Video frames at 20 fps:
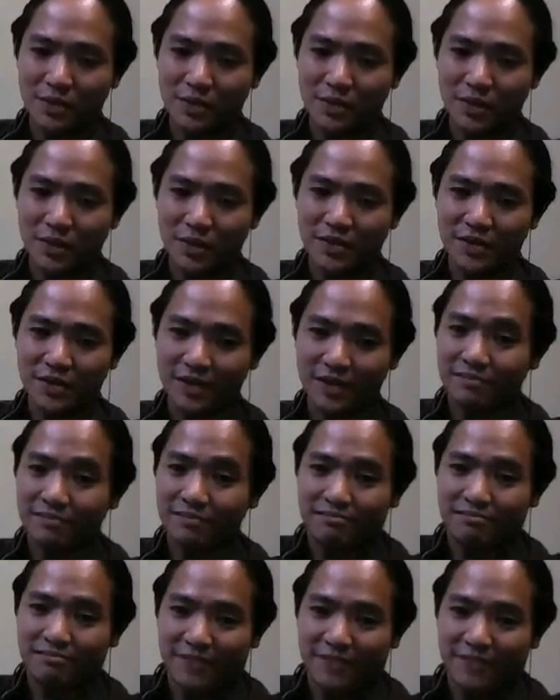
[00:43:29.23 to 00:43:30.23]
the plus side,
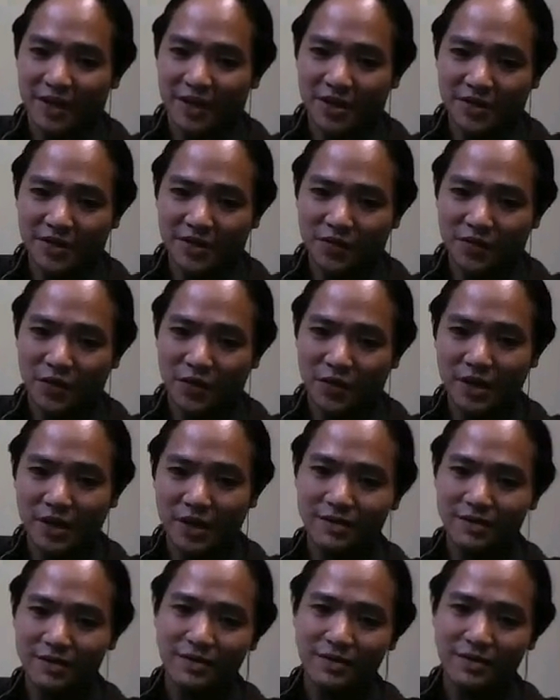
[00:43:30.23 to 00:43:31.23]
it's
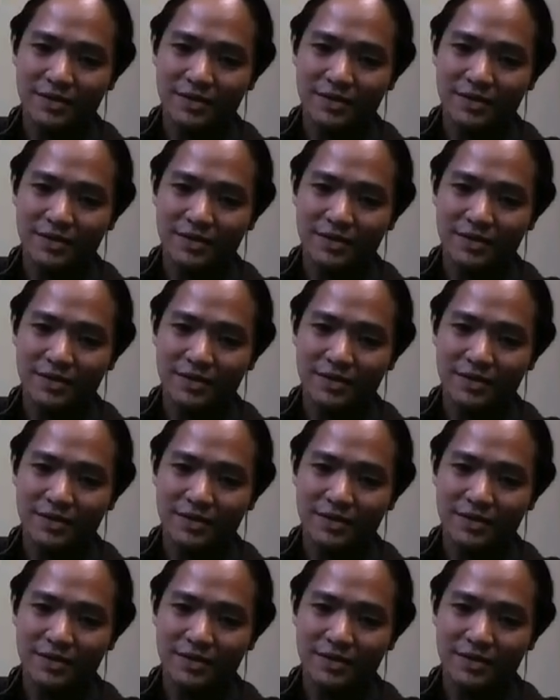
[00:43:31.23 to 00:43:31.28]
free,